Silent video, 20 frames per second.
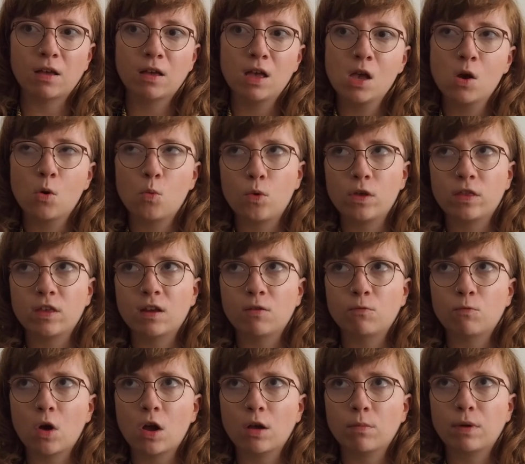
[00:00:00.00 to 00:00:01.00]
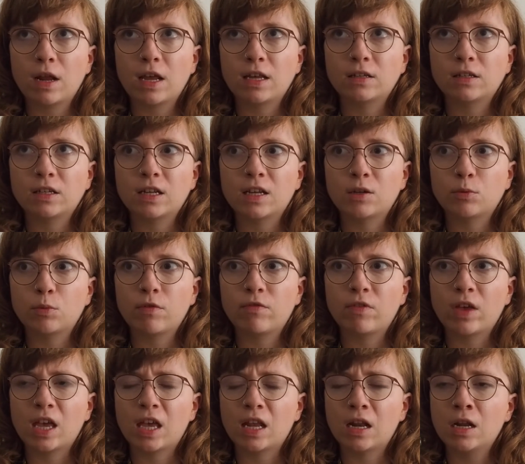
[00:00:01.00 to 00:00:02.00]
within workplaces,
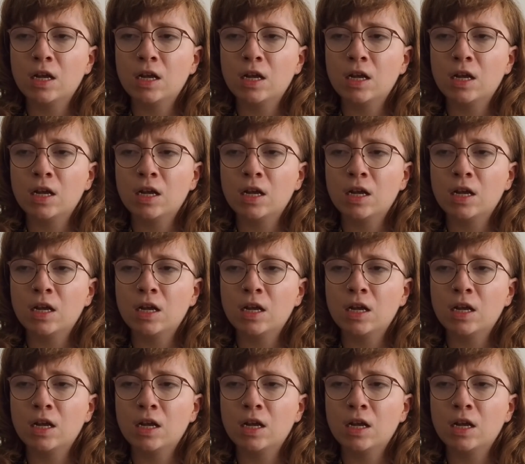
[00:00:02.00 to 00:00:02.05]
within